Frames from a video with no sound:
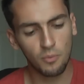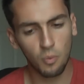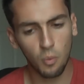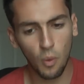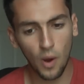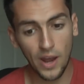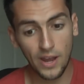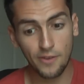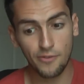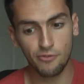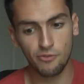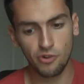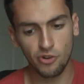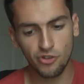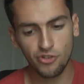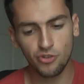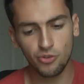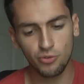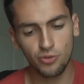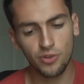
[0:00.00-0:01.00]
way for a
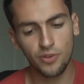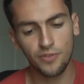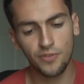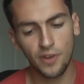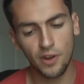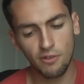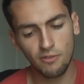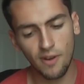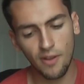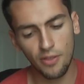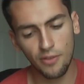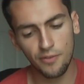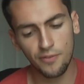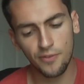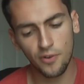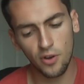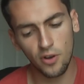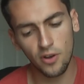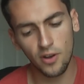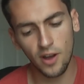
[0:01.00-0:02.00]
shoe to fit around the
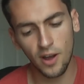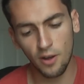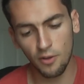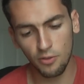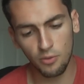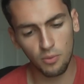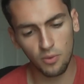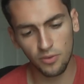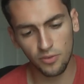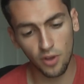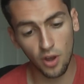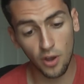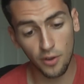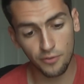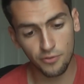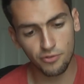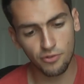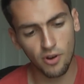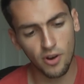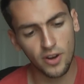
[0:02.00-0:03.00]
foot out of the ones that
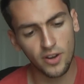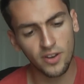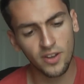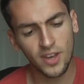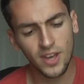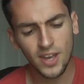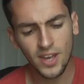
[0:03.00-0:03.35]
I've tried.